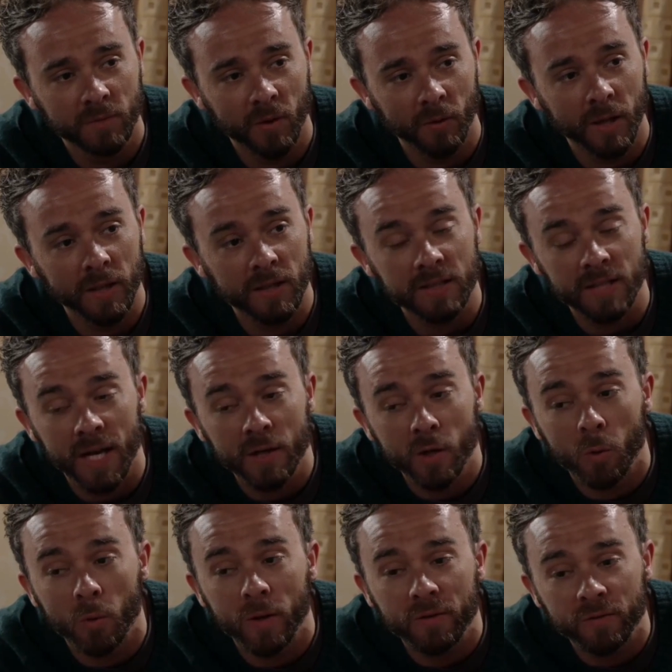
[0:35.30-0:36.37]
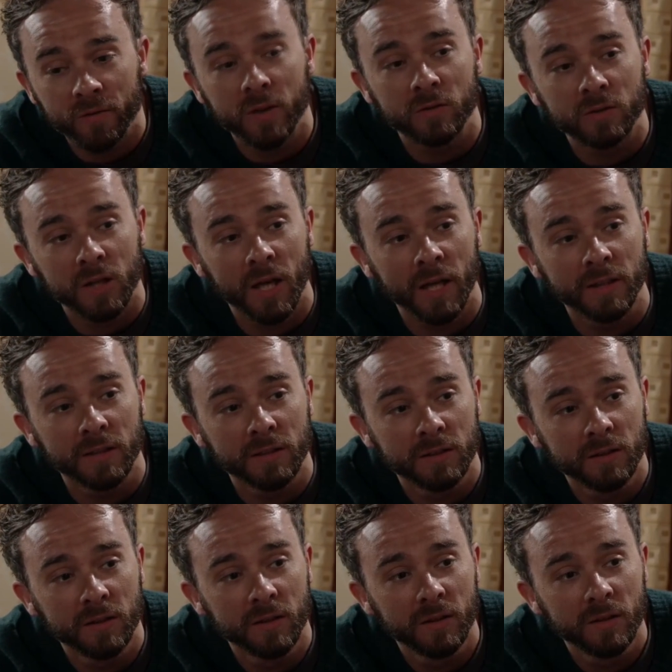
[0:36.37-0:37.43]
All right? Because I know what it feels like
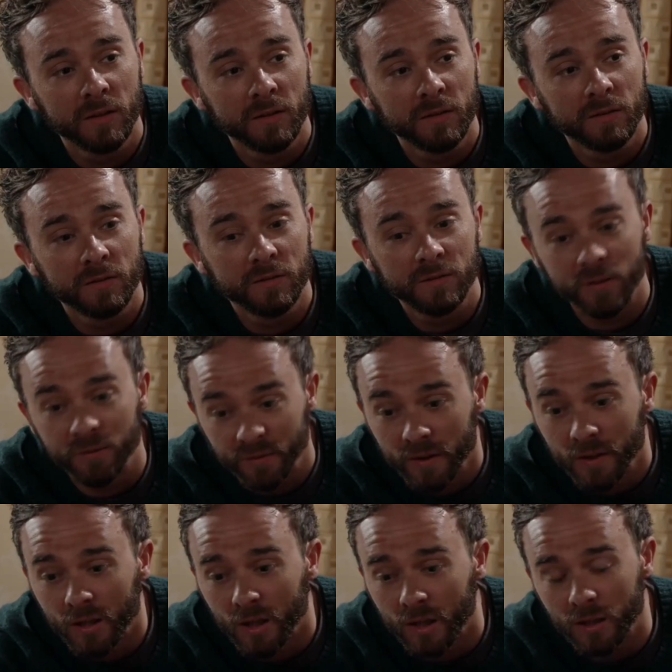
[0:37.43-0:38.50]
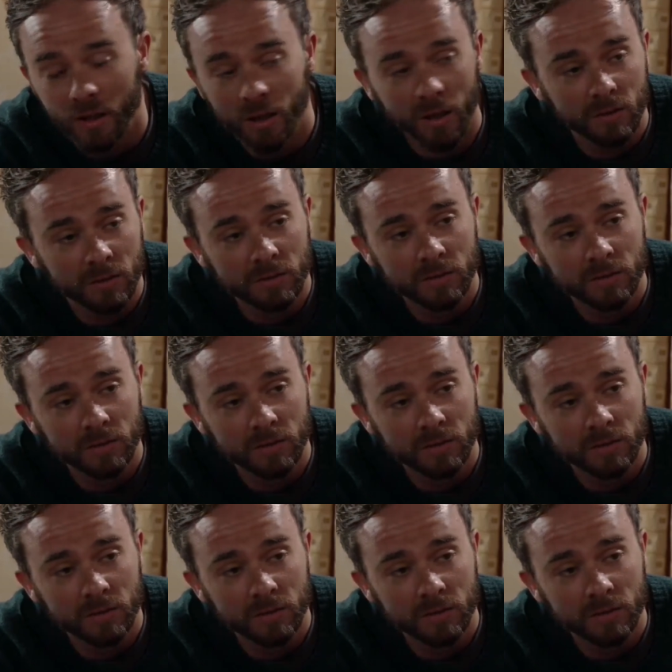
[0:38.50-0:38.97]
to feel like that.